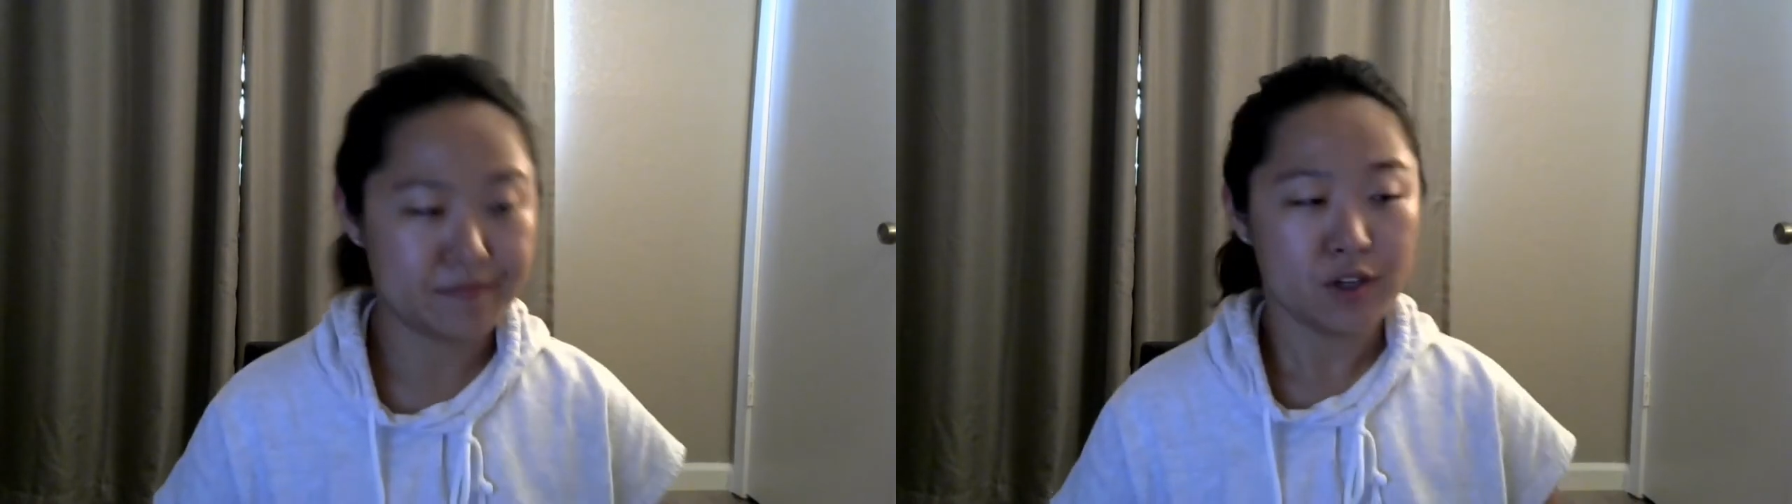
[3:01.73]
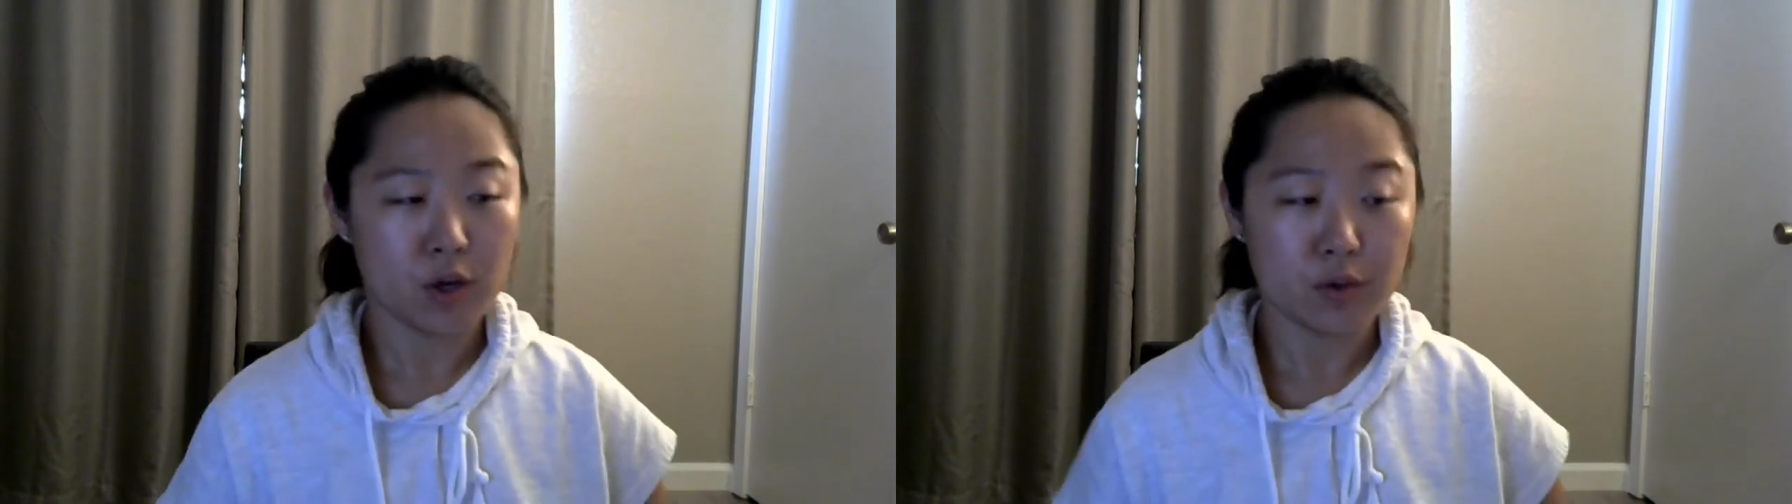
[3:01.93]

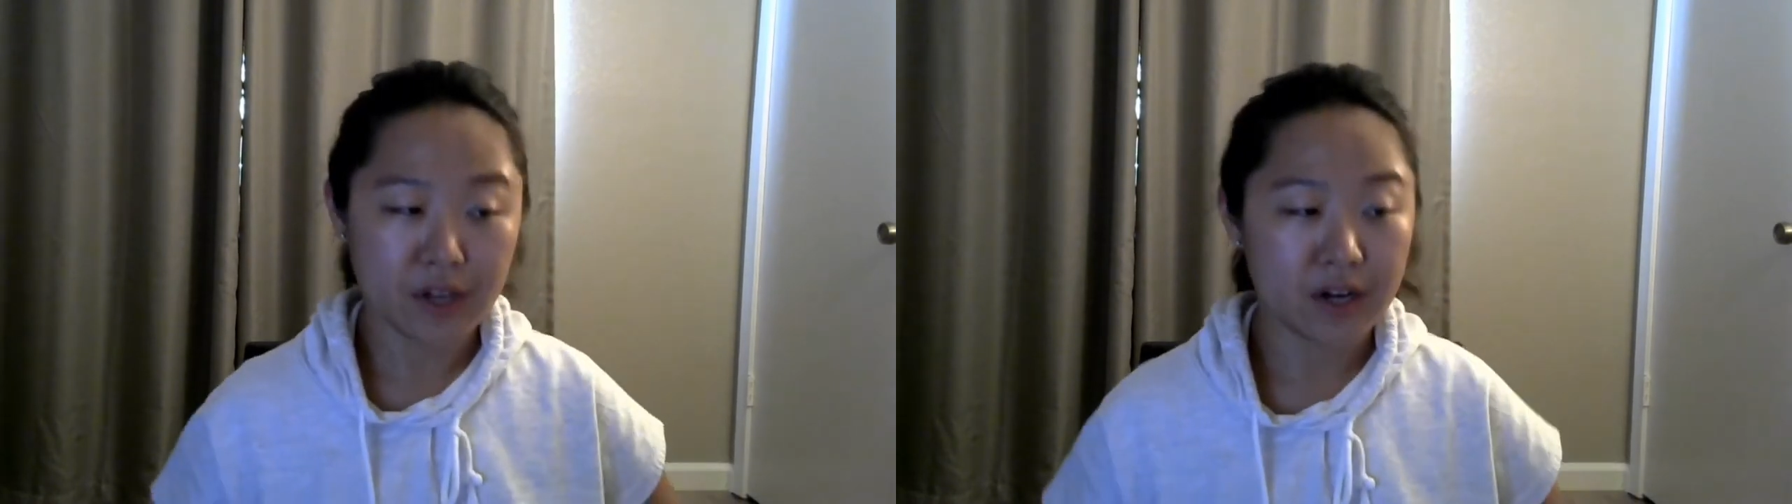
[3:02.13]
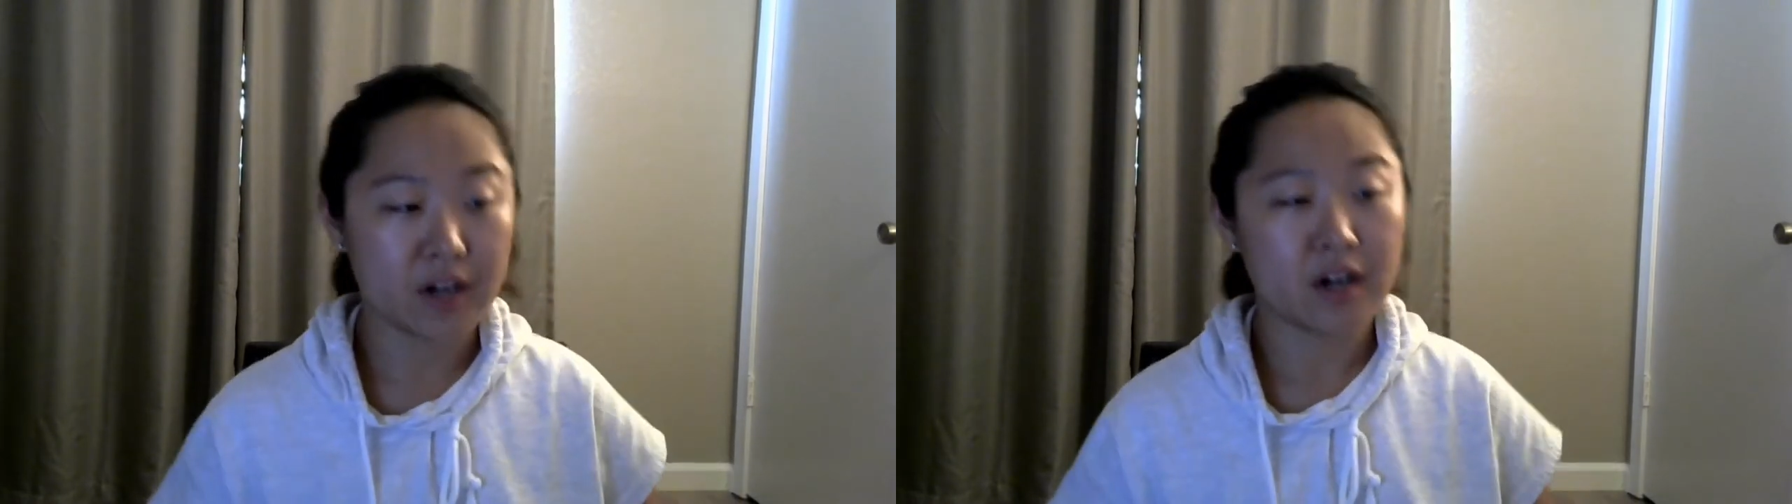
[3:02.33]
go
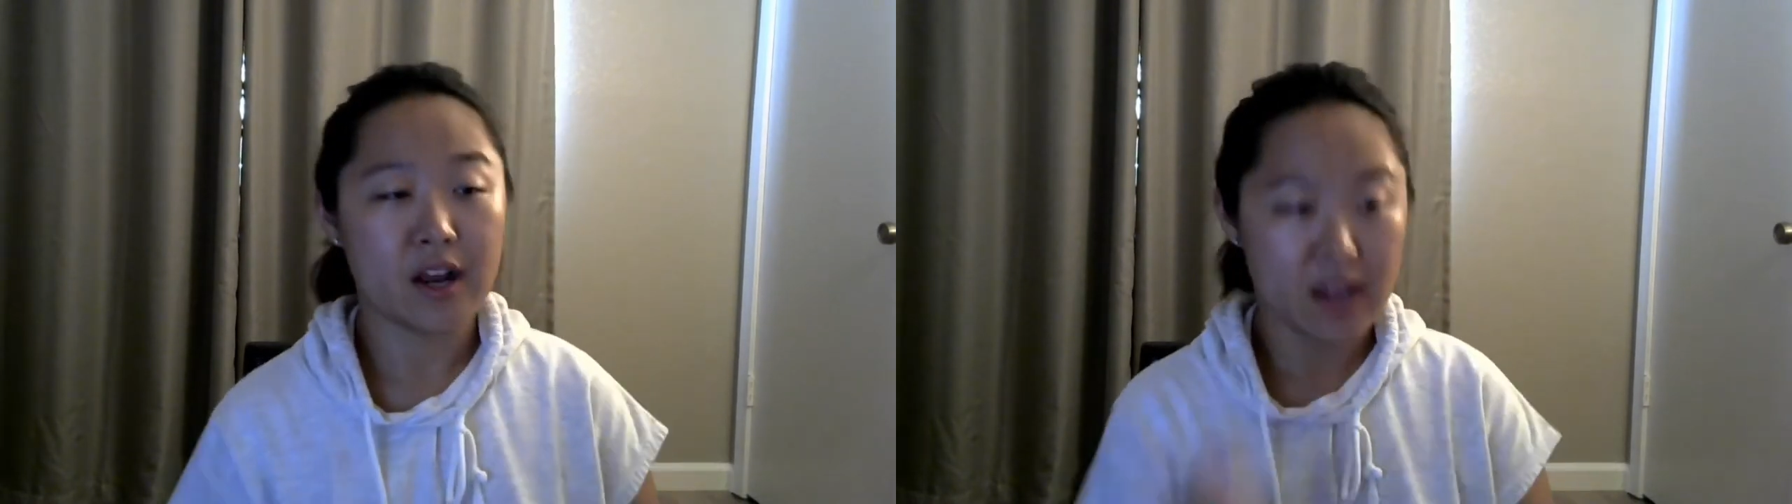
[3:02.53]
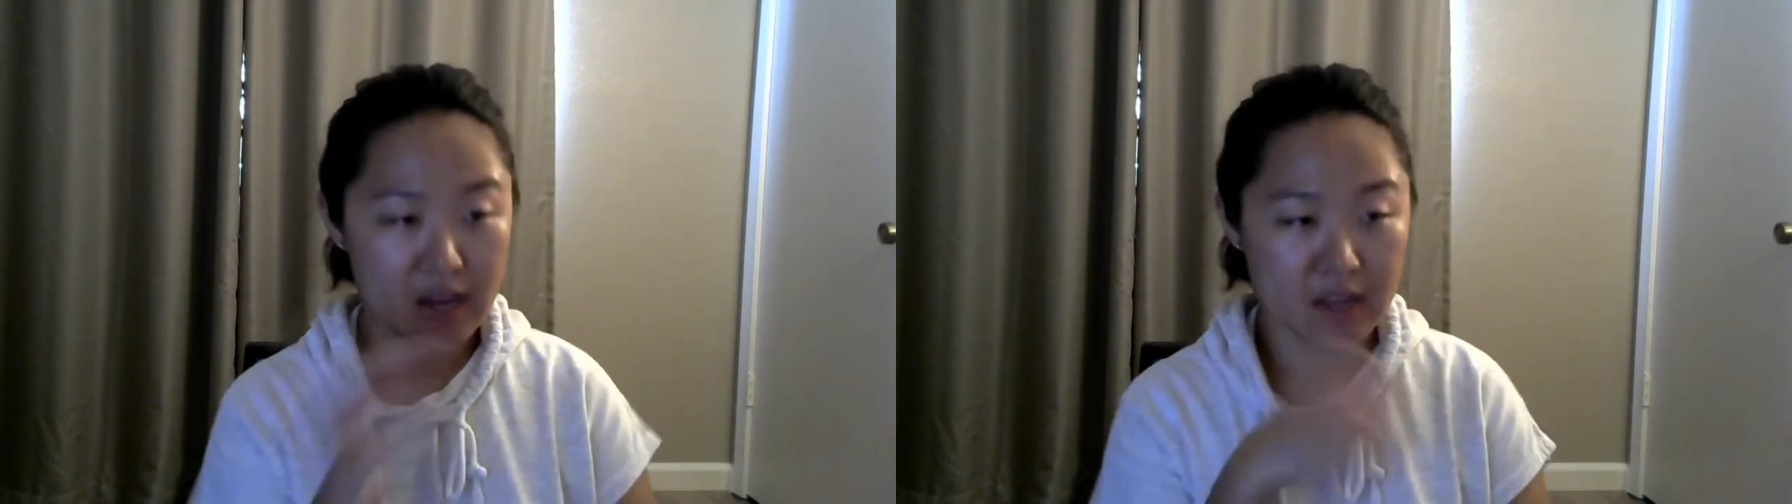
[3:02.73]

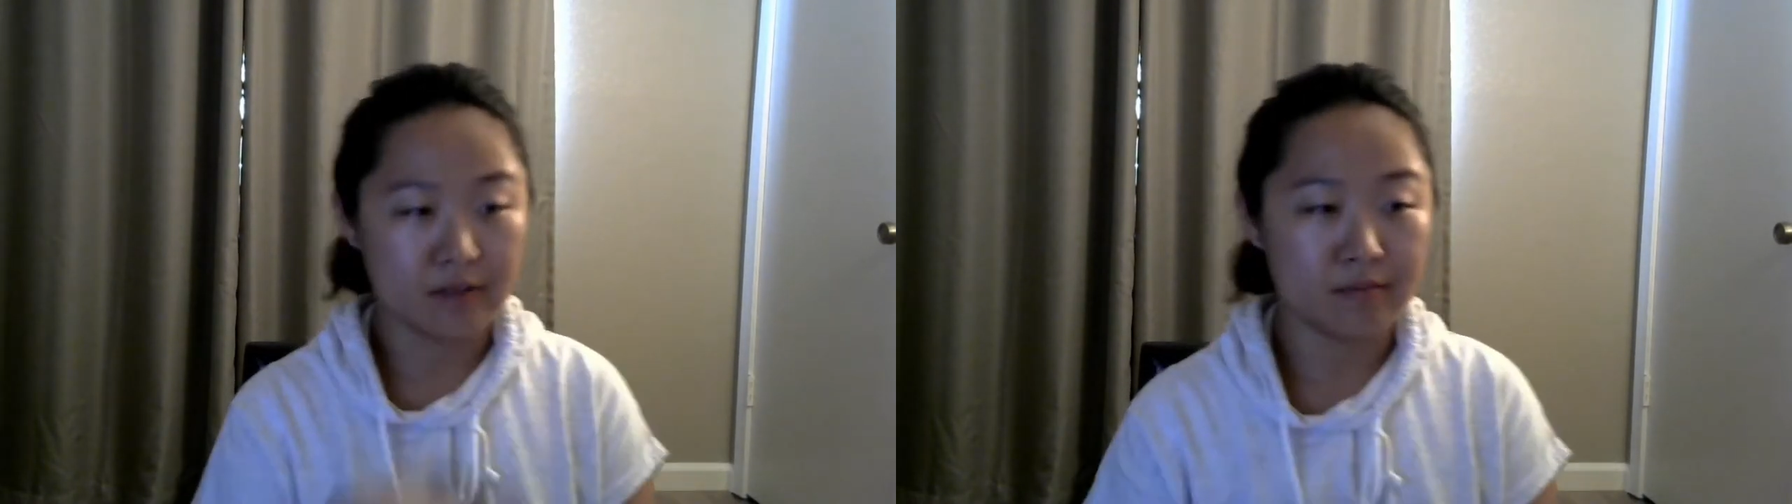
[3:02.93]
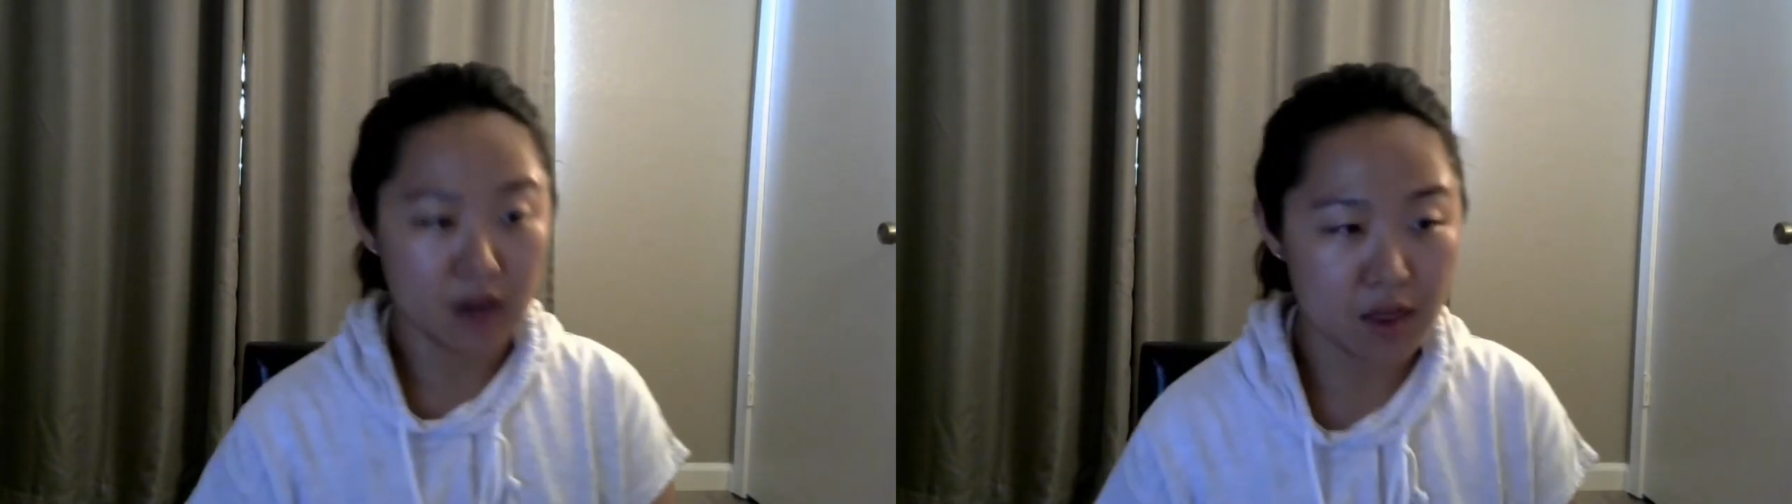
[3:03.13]
there and